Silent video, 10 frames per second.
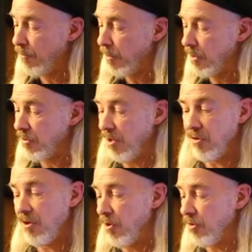For
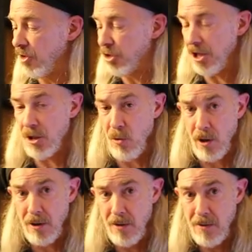instance, here's a G chord.